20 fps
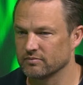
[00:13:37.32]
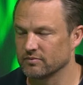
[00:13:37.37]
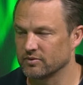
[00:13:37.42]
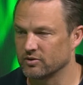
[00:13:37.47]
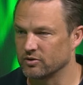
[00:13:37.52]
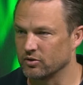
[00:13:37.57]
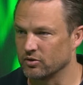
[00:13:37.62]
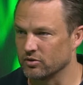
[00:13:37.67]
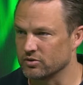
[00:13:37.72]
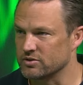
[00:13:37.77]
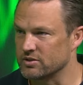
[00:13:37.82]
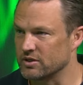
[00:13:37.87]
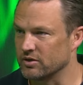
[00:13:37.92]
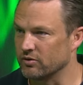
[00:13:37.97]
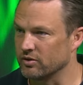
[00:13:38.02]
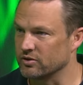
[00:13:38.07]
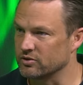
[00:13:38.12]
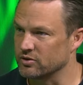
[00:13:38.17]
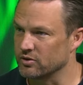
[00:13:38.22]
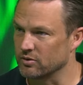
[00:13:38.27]
third
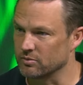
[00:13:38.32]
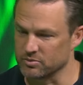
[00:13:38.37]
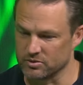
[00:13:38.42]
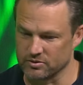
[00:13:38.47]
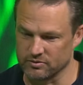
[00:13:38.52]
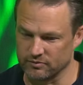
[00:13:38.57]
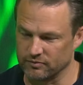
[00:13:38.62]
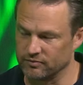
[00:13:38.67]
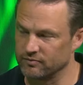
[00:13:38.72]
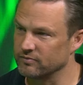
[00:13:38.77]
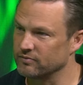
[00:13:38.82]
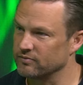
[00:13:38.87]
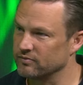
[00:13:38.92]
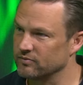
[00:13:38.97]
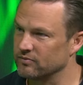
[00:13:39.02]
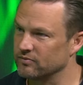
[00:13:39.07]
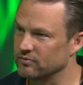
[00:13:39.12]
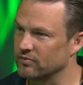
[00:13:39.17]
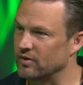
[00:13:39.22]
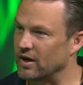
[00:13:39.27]
tier in terms of
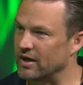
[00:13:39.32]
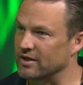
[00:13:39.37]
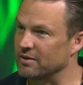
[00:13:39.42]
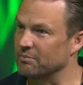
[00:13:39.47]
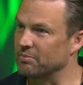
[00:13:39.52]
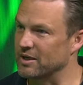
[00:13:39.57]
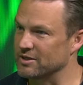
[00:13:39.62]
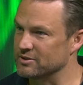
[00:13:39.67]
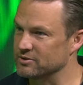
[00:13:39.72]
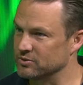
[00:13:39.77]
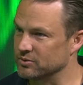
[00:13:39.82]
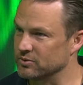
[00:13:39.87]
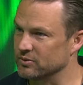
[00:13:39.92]
rank your best